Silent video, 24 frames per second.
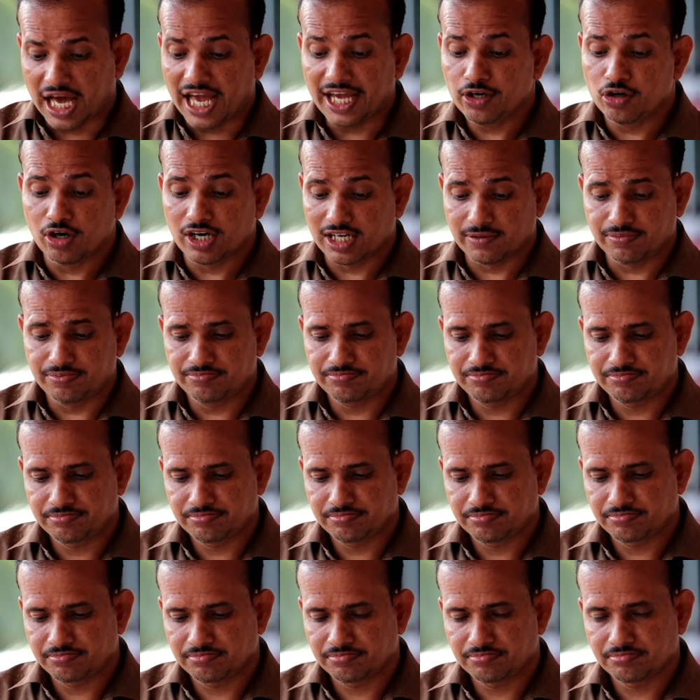I got up.
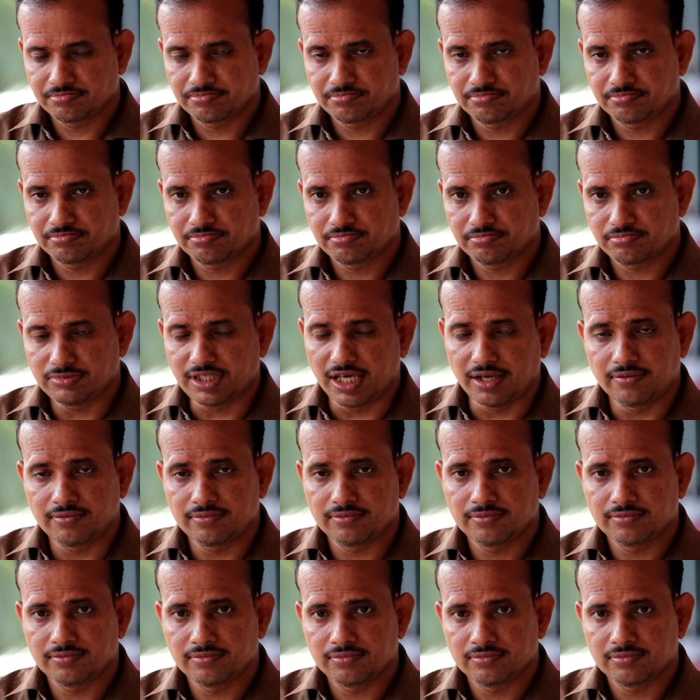
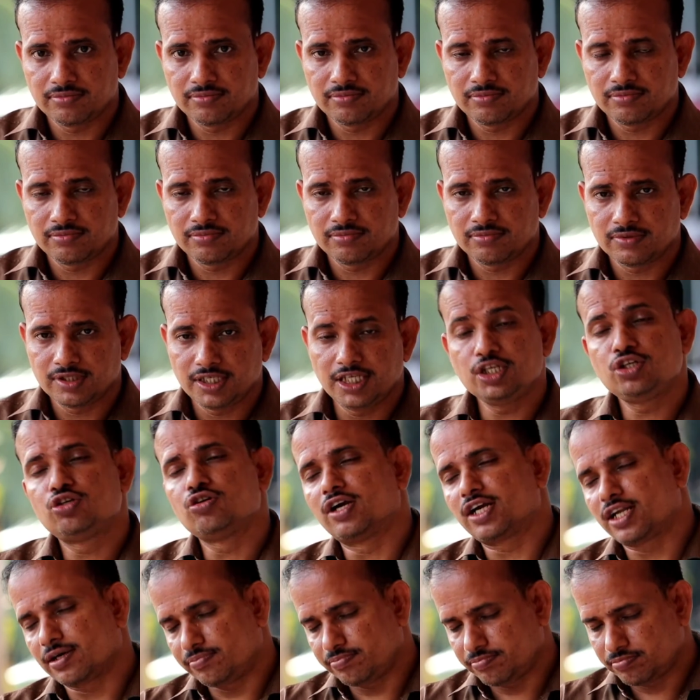Then he
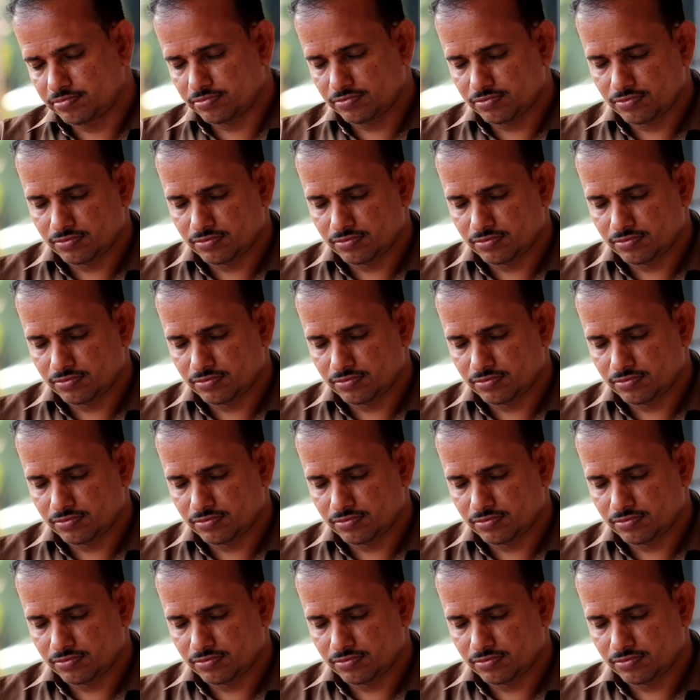got up.